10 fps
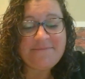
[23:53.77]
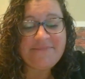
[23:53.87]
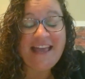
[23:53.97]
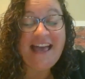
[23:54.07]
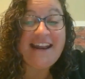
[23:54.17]

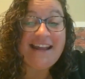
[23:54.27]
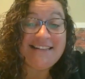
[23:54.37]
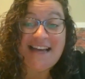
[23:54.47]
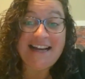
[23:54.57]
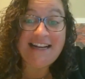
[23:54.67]
I had
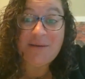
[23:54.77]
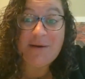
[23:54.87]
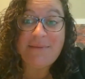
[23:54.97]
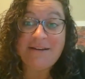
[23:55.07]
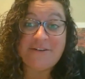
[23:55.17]
anxiety
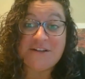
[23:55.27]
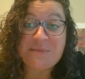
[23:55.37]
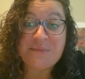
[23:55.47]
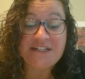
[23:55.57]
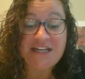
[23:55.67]
about my first
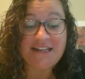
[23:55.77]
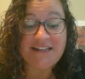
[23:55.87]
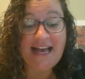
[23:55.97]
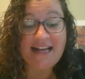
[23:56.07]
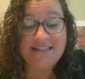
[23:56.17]
preaching
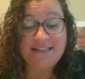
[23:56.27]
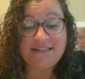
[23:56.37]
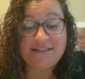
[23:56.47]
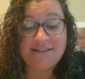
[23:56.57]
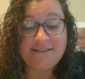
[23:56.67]
class.
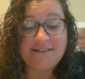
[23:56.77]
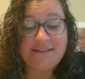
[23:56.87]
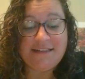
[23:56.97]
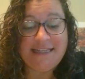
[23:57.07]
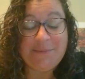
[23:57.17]

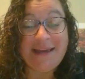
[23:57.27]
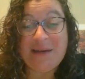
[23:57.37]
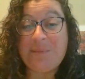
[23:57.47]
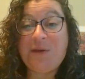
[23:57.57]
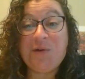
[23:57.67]
My
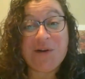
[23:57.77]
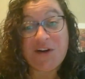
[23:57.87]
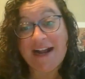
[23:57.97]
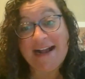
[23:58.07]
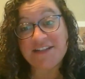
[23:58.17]
computer
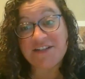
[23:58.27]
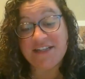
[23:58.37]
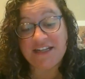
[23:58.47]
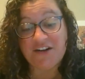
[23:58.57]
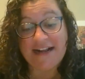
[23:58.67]
crashed
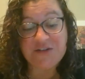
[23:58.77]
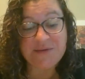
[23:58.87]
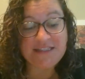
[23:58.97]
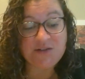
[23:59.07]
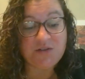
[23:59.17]
in
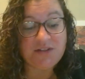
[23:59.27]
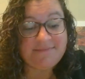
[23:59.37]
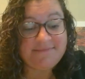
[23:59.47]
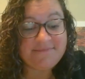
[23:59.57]
graduate school.